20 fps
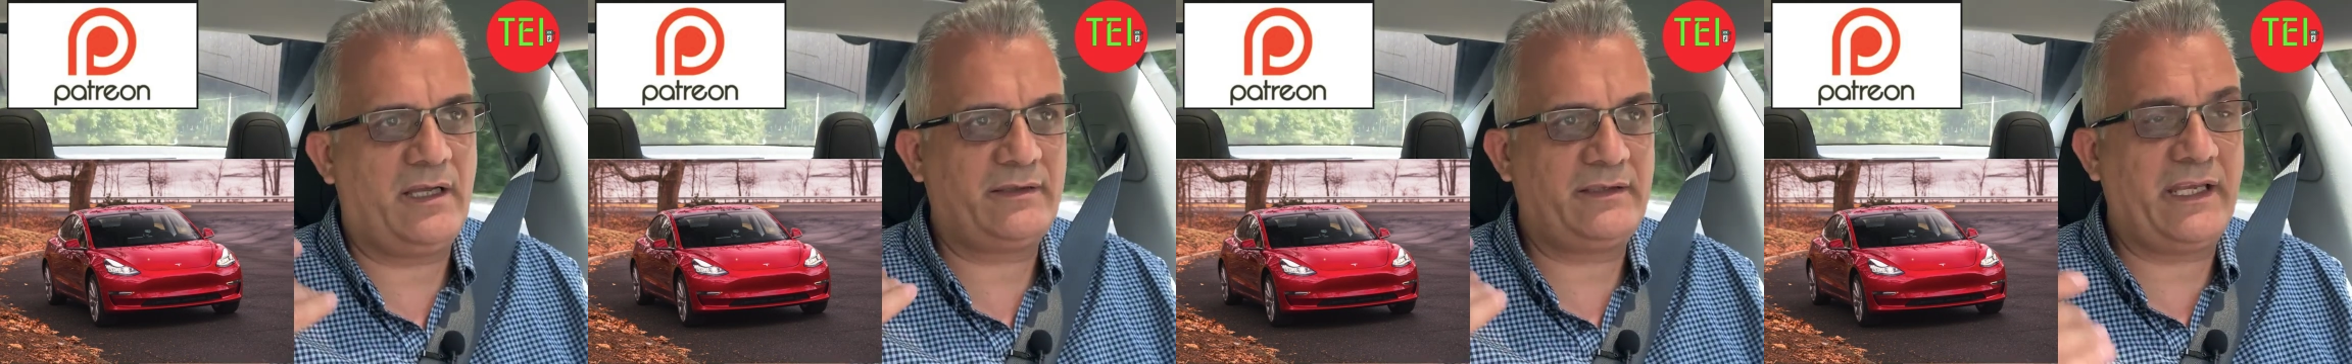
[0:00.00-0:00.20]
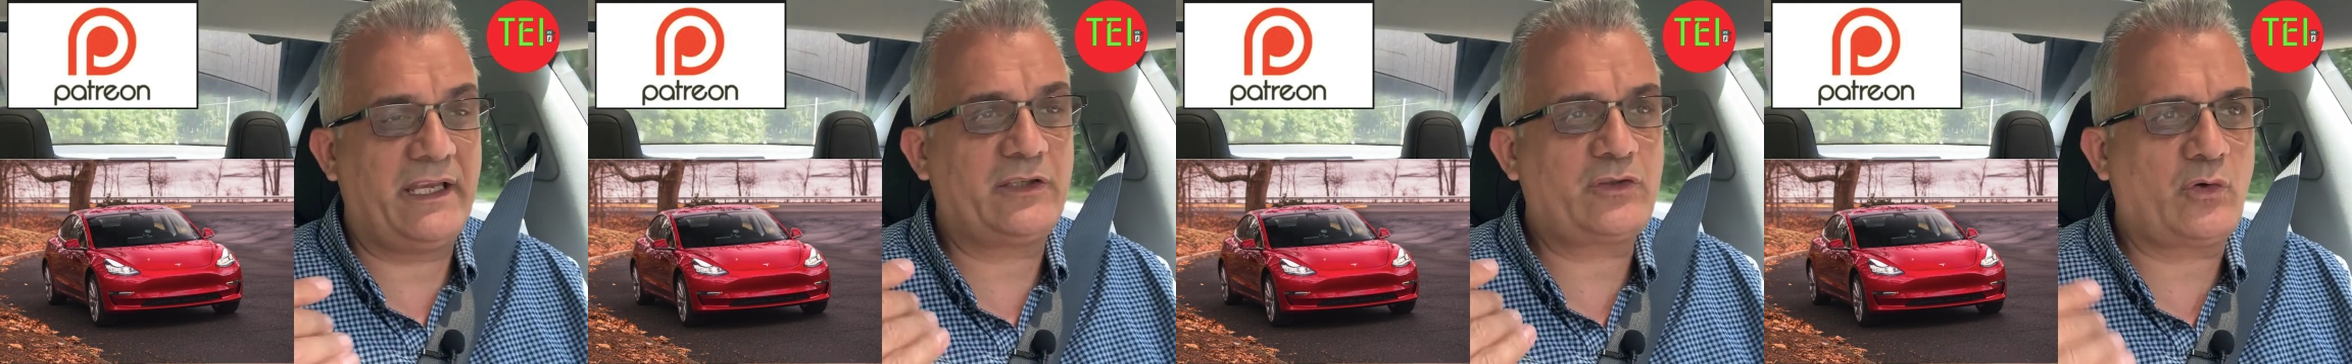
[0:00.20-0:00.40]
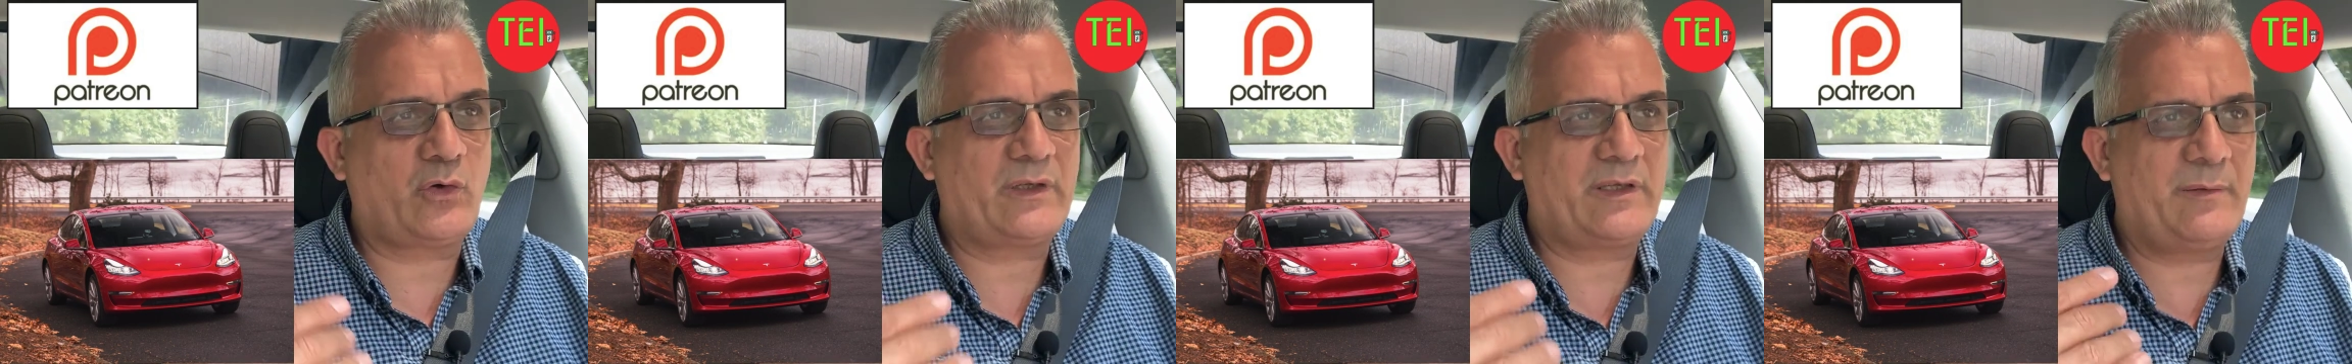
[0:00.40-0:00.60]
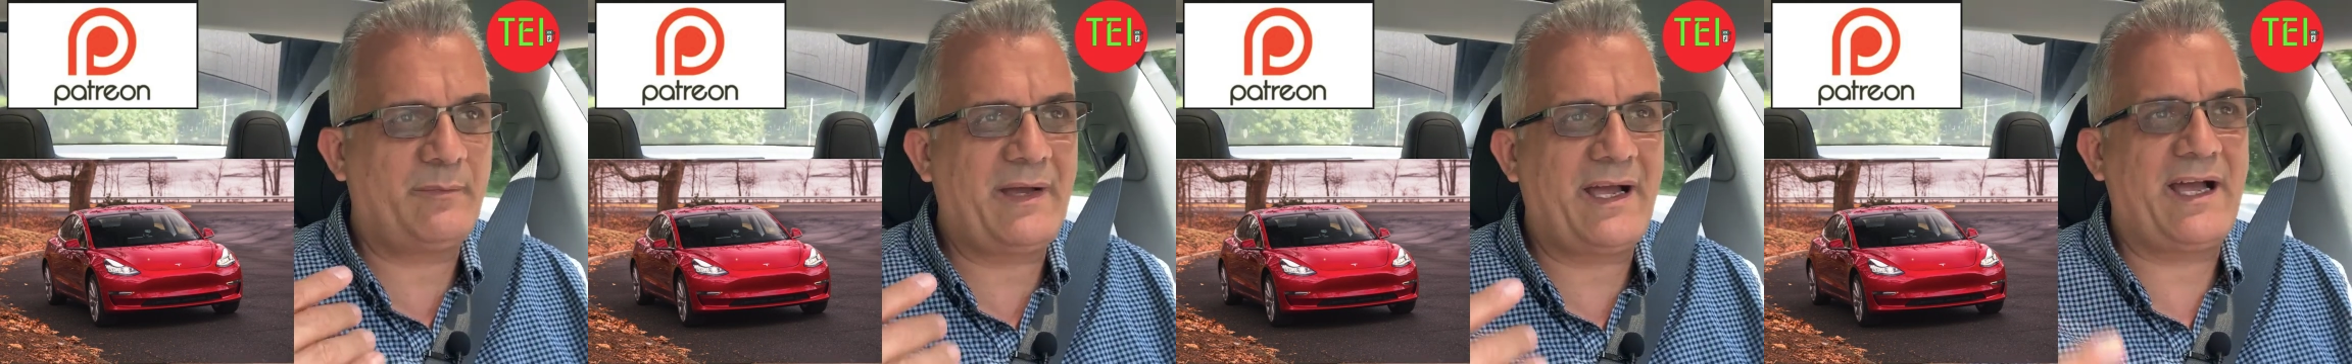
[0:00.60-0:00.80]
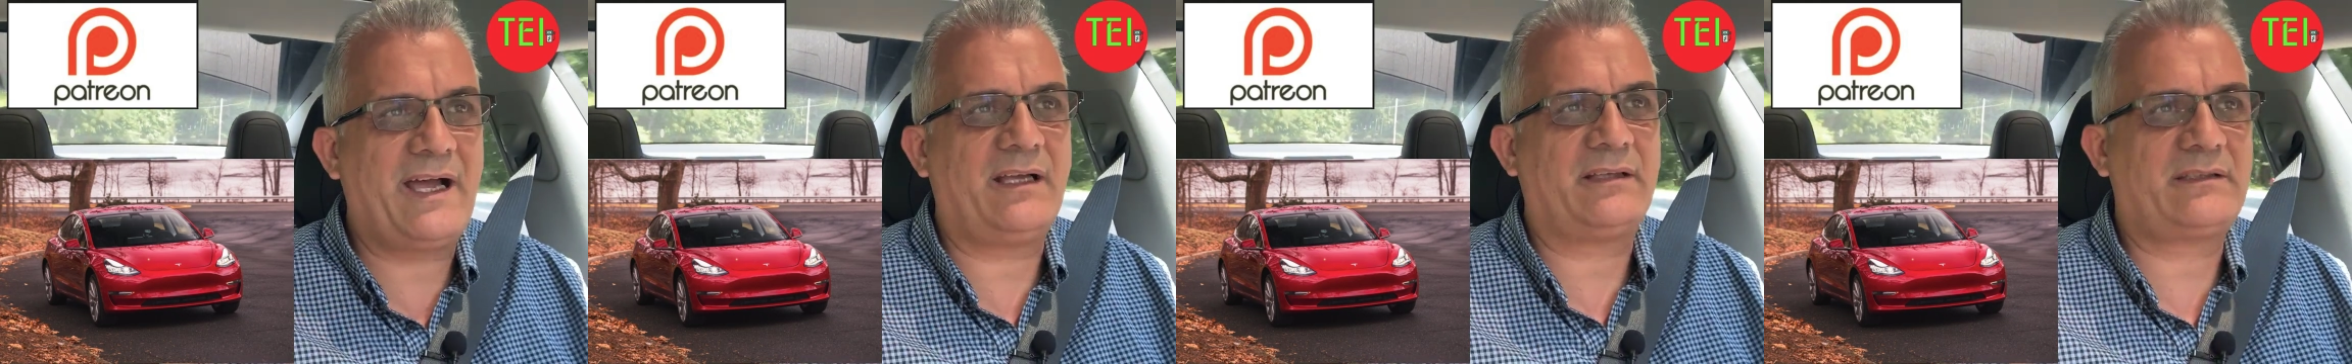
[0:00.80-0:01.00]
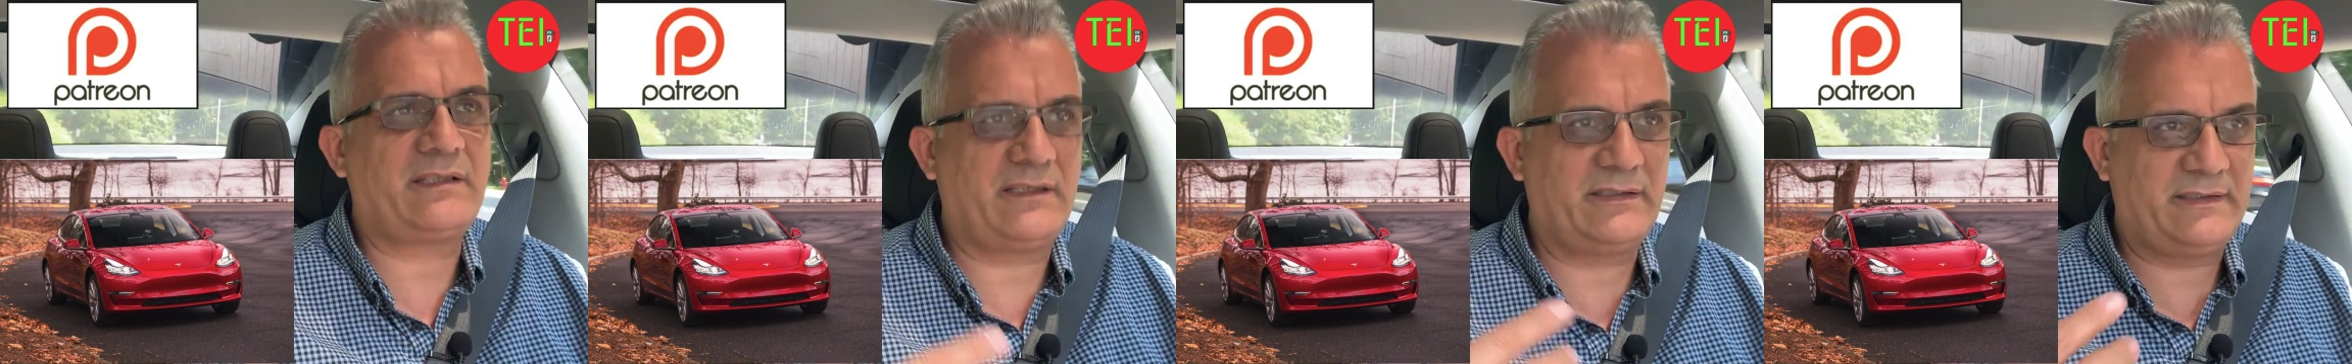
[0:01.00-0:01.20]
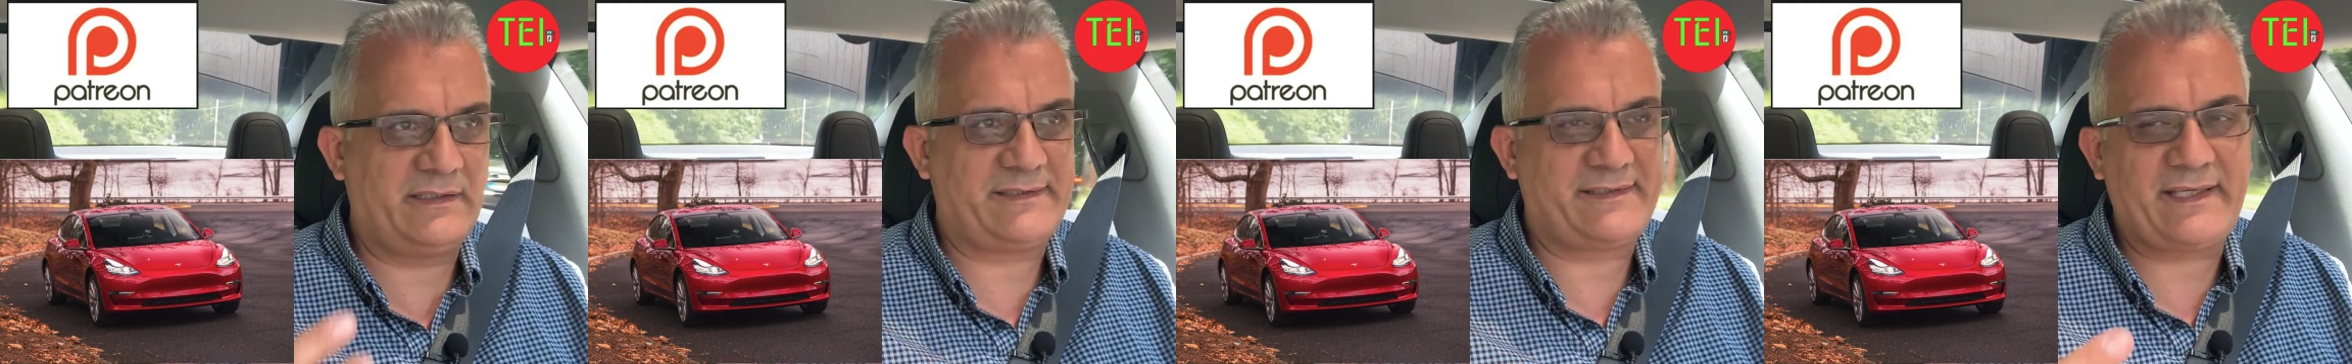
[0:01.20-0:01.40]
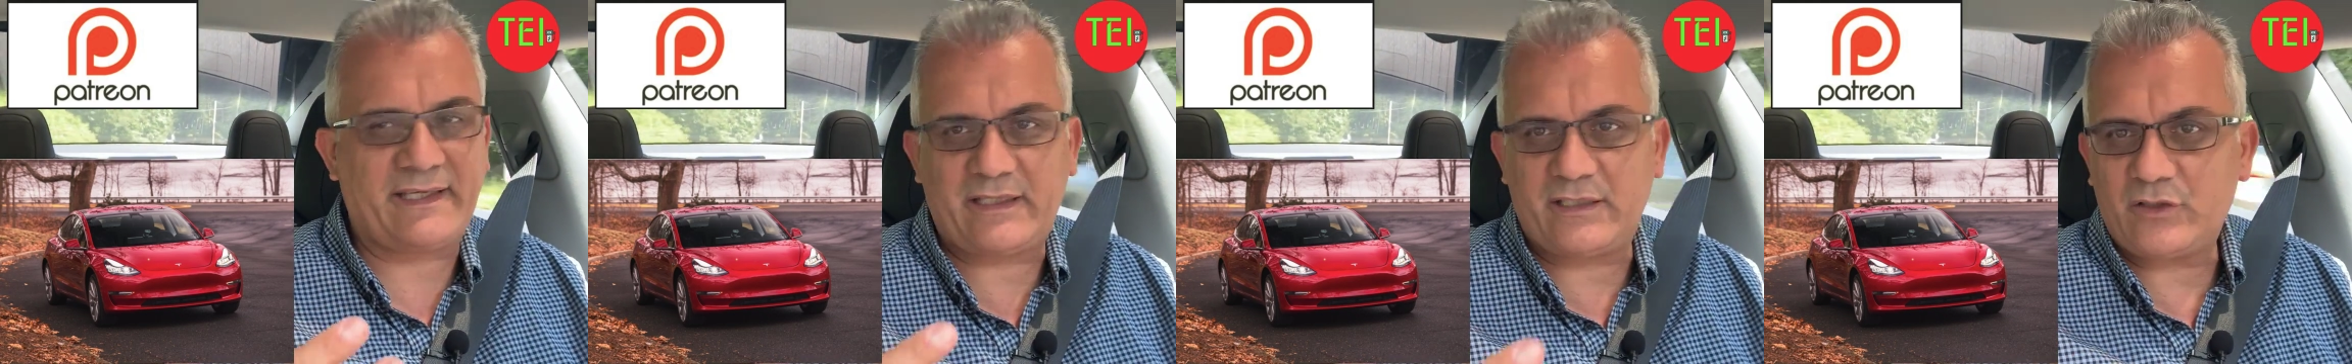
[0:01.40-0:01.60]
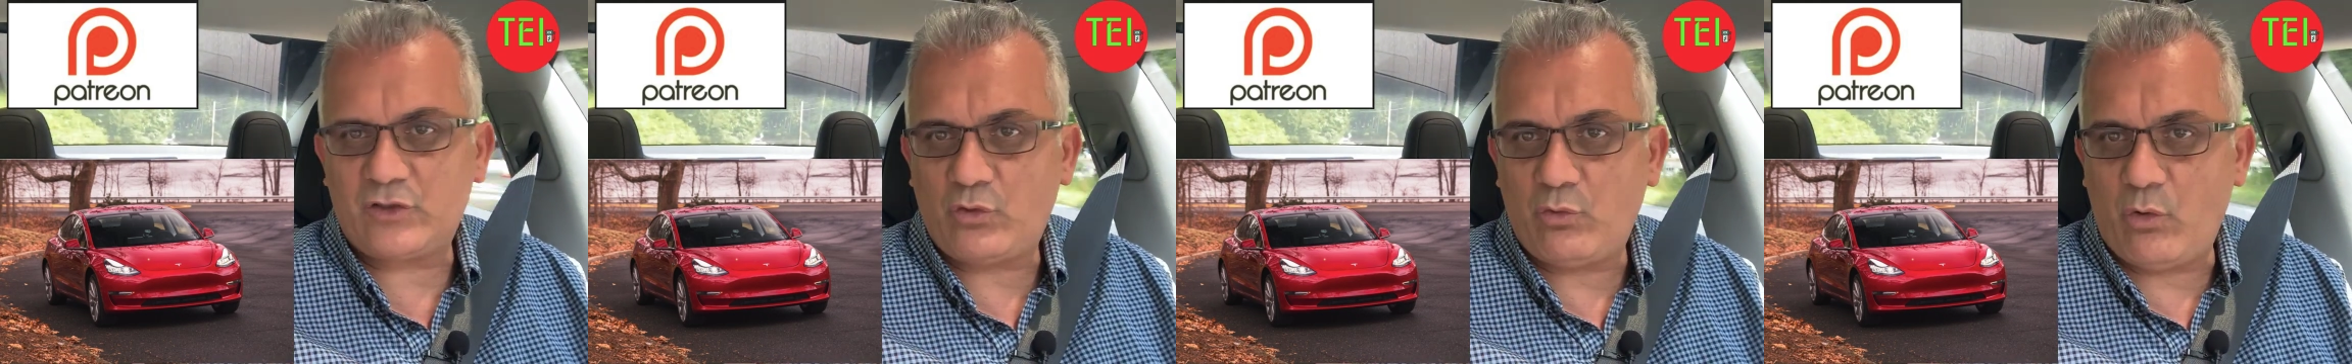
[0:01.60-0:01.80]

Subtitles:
they're talking about the second